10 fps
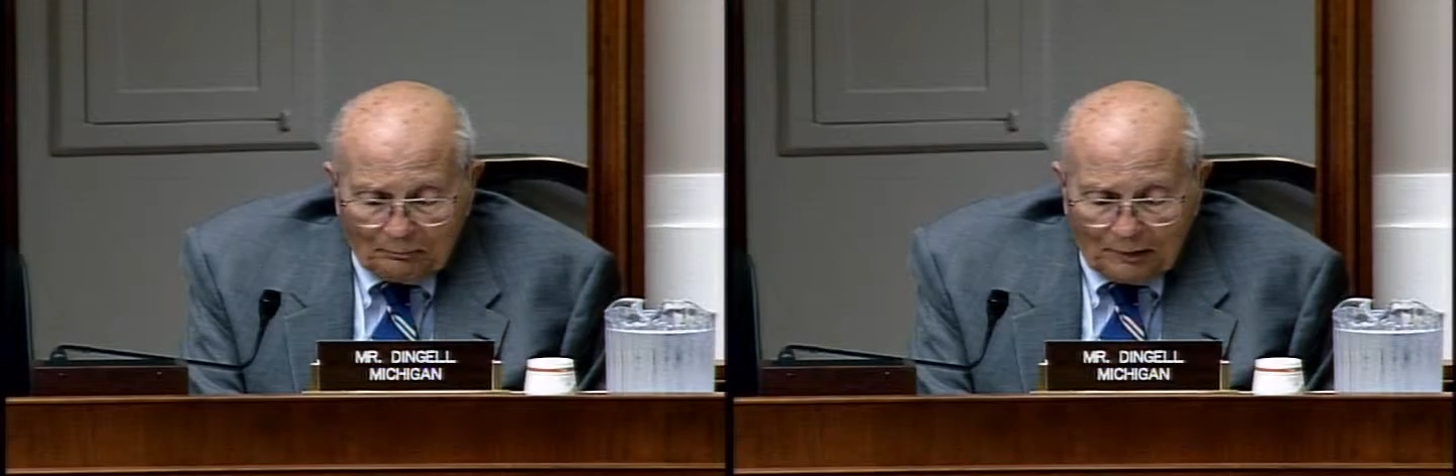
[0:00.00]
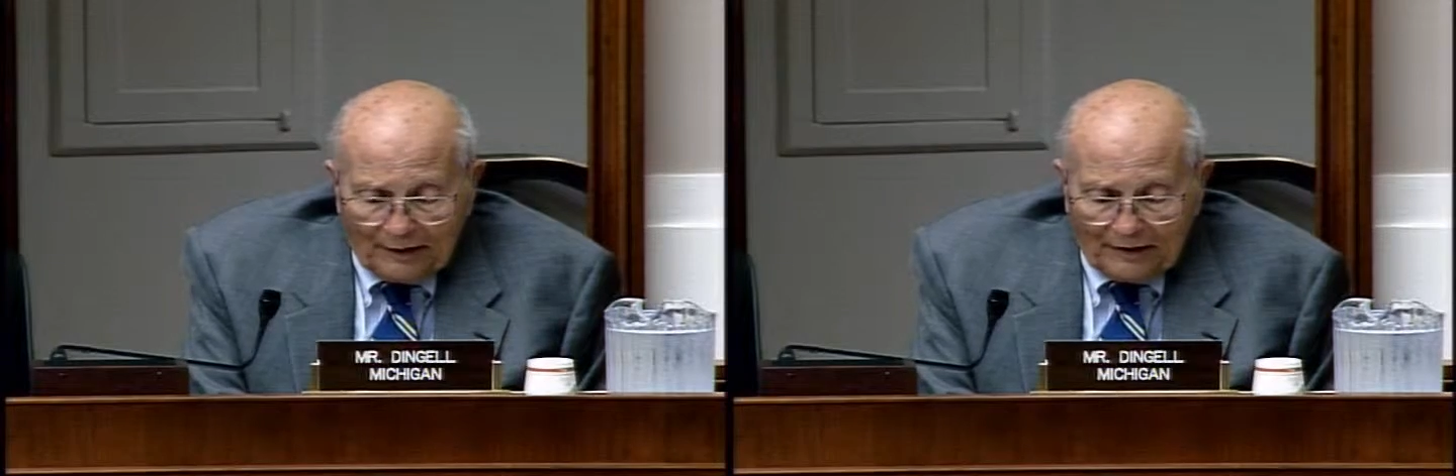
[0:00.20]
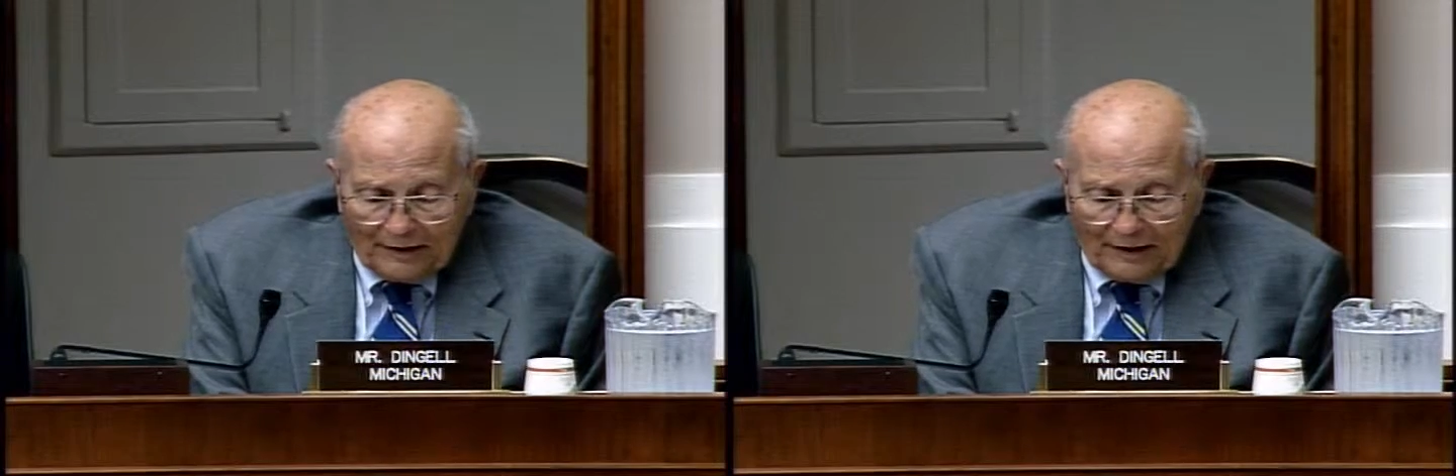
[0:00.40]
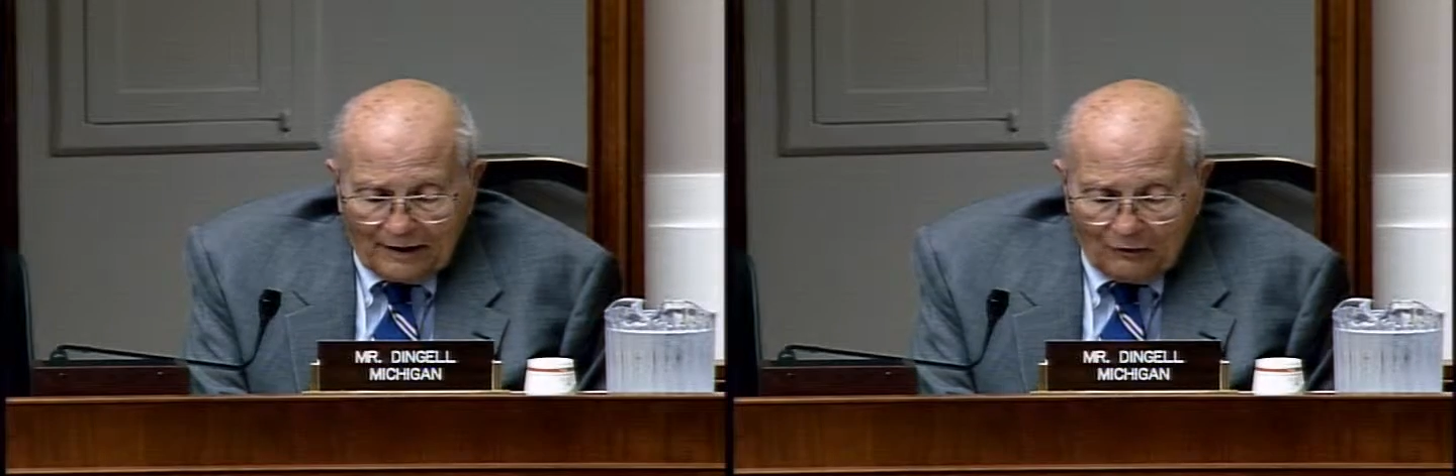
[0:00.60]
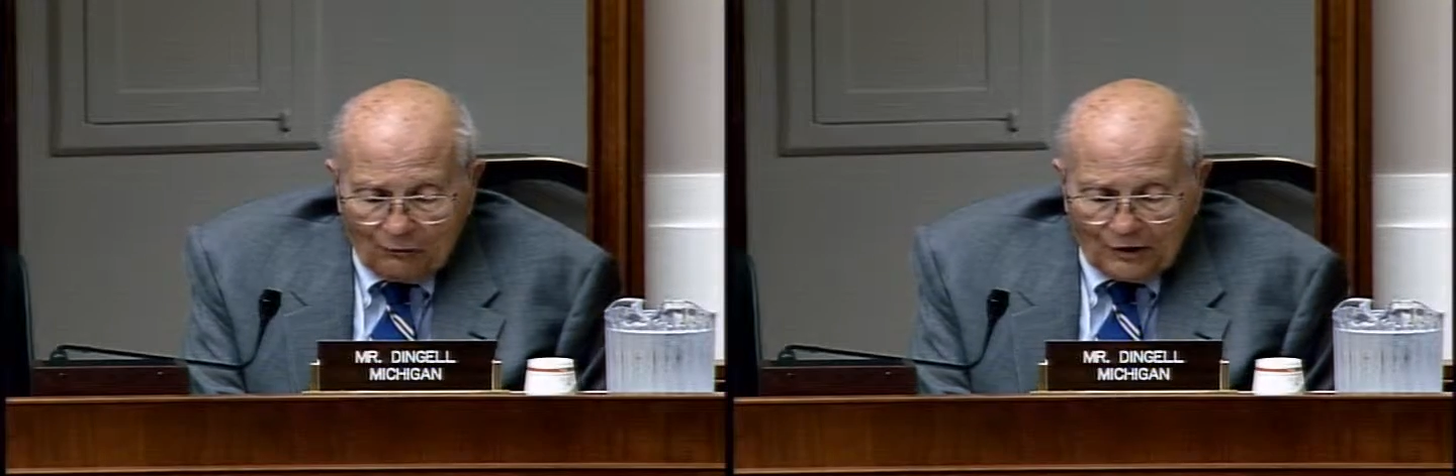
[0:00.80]
plan
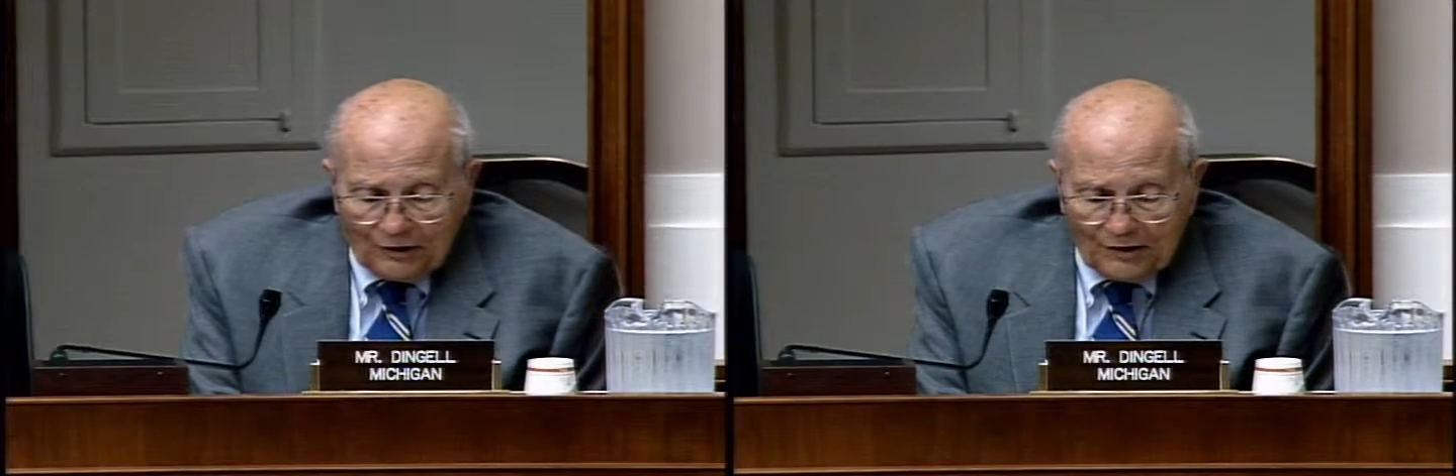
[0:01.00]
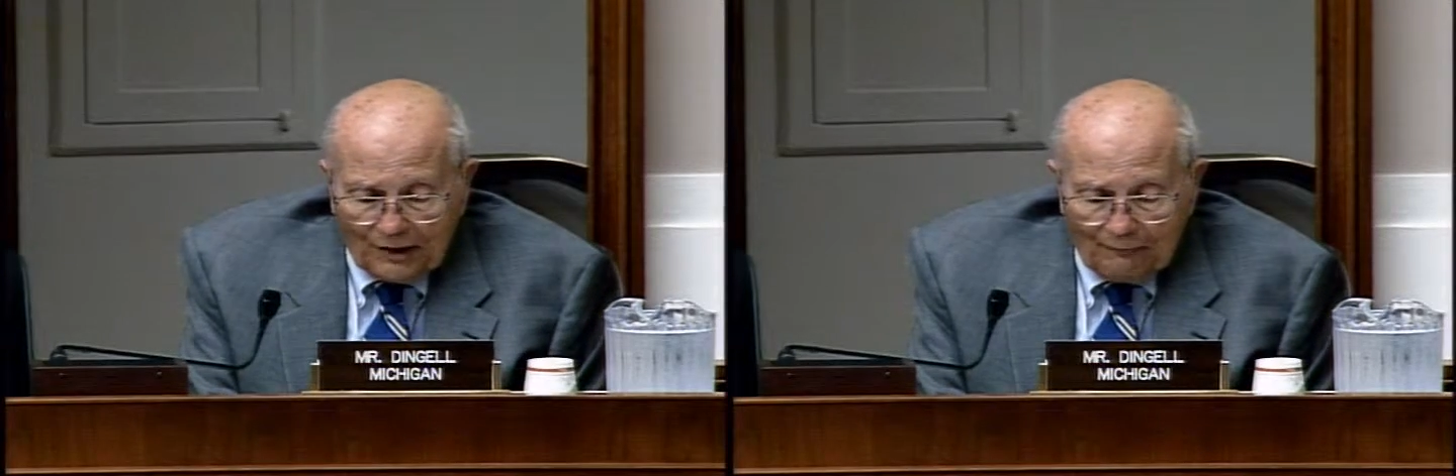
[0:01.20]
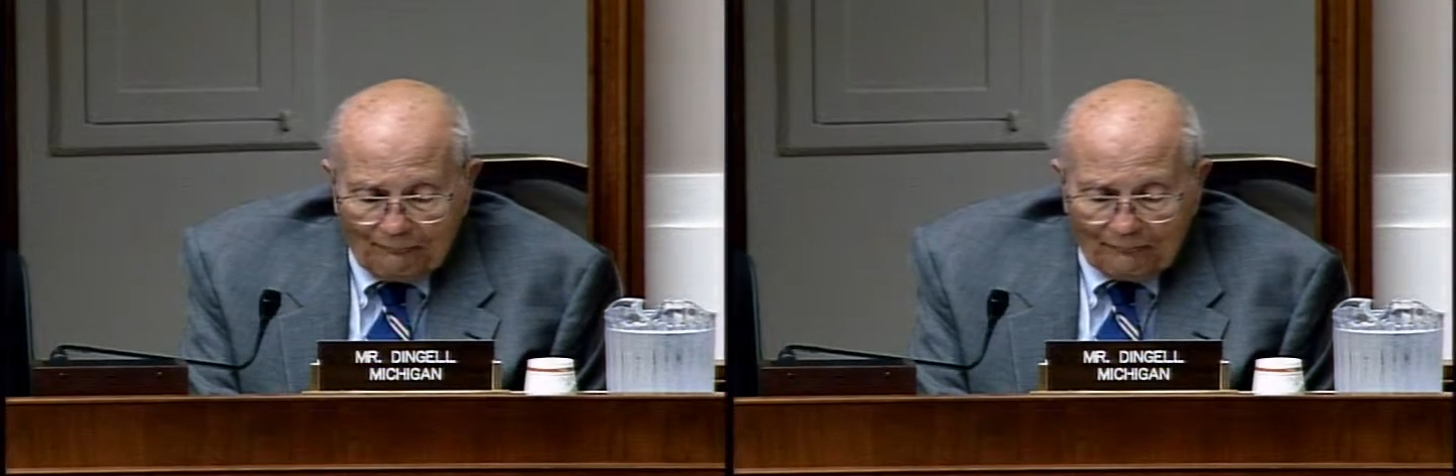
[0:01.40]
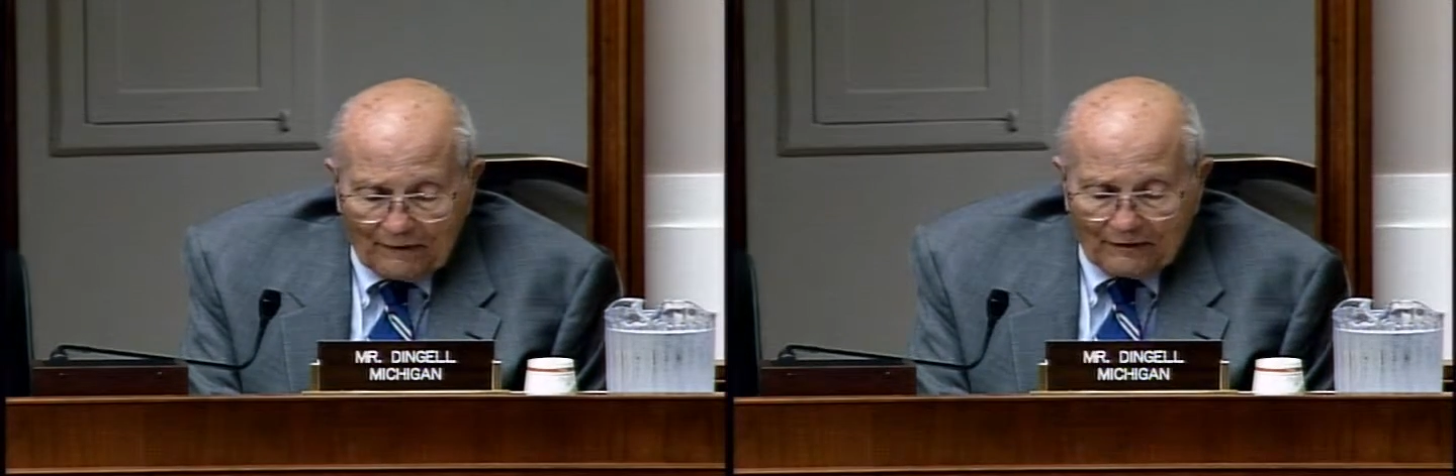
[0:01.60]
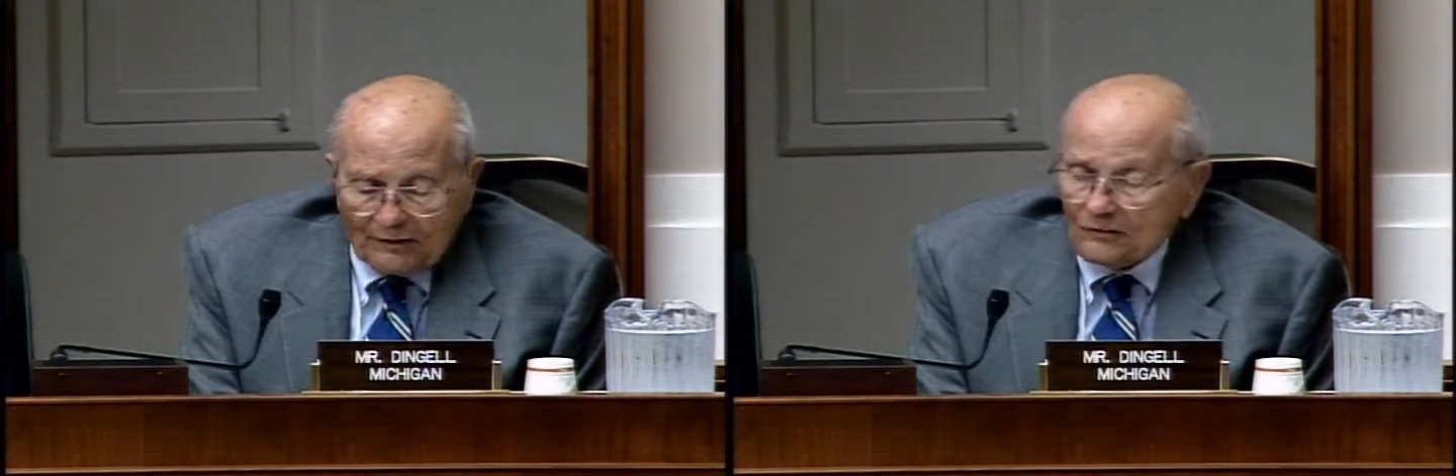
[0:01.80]
would,
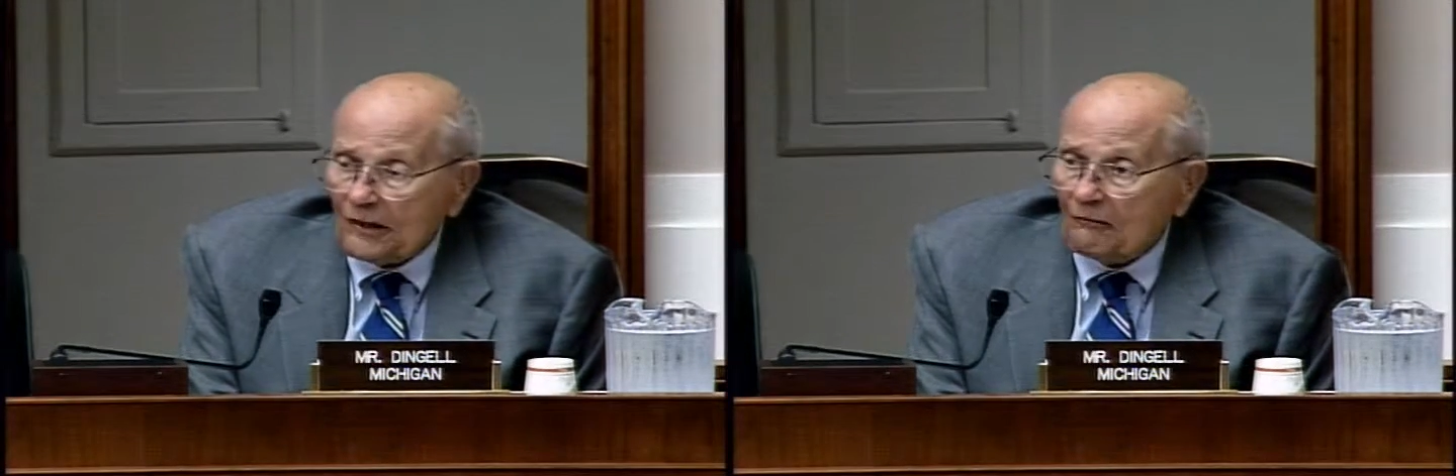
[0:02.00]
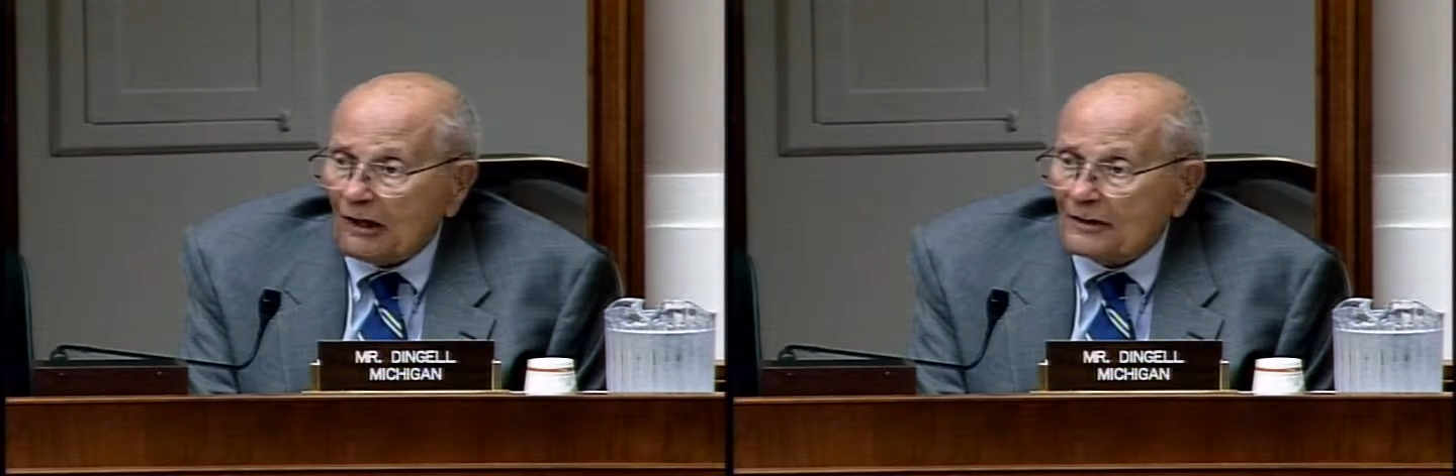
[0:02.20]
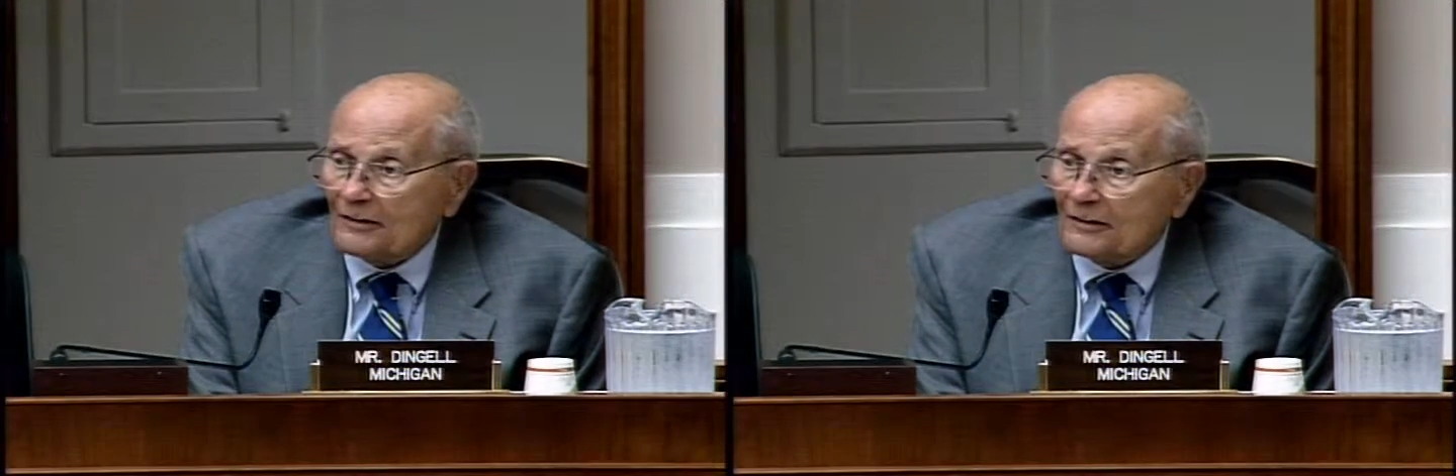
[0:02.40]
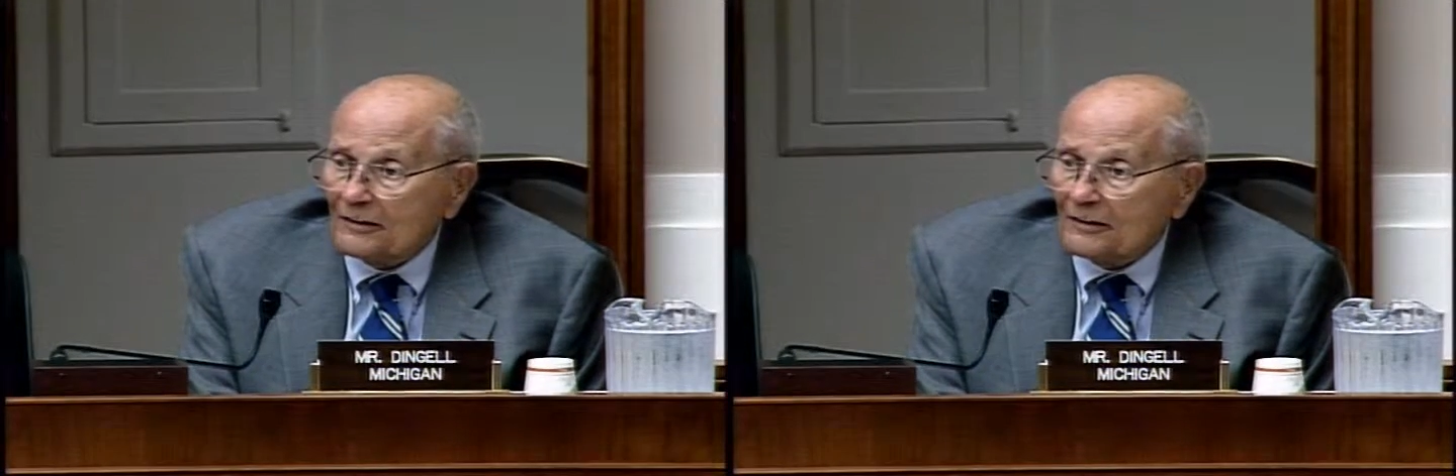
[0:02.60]
is that right?